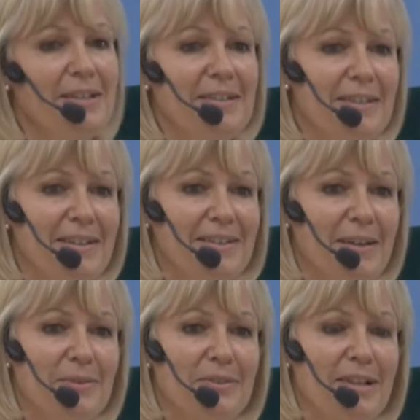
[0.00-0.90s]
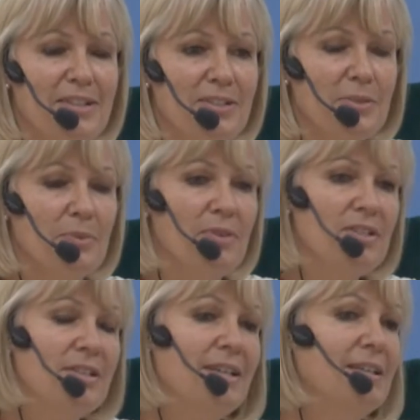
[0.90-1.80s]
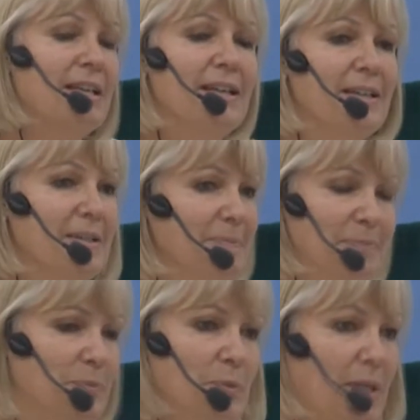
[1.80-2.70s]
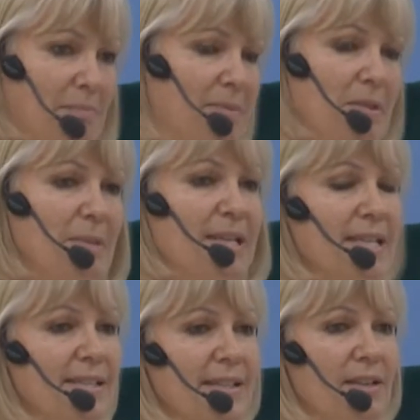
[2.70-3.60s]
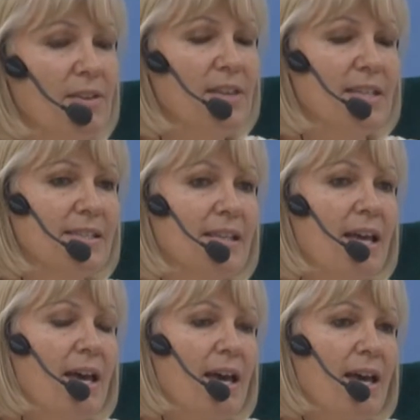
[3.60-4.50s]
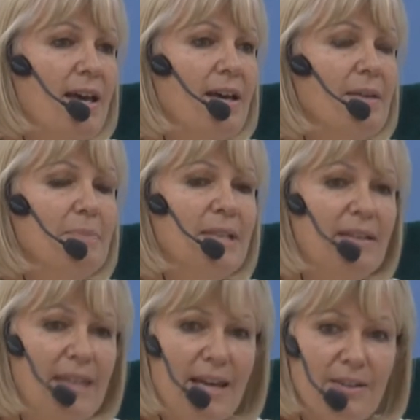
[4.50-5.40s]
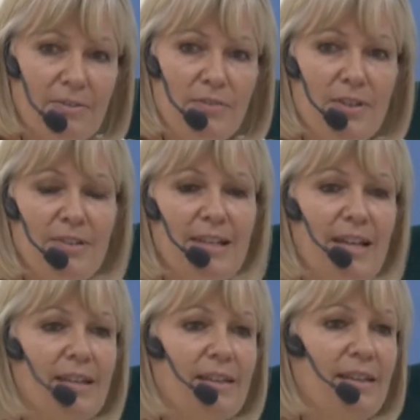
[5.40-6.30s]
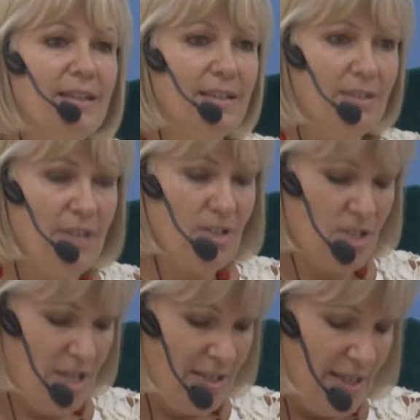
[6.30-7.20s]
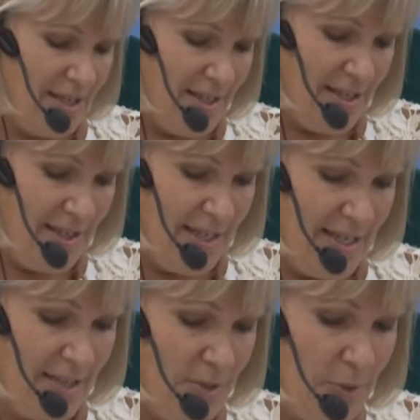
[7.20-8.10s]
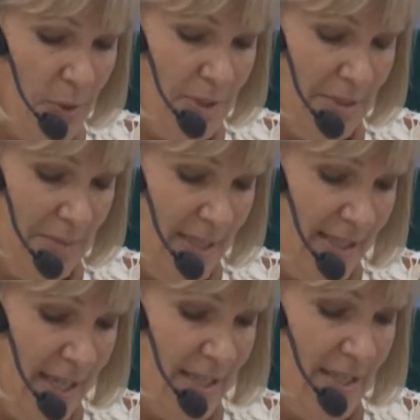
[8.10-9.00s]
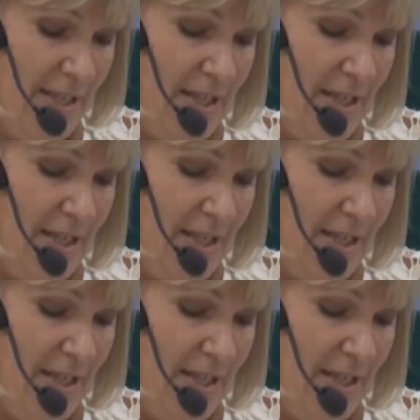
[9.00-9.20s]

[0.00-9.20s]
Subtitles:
and our relations with Russia, well, the Middle East and other things. But at the end of a very lengthy intervention, I'd like to quote him. He said,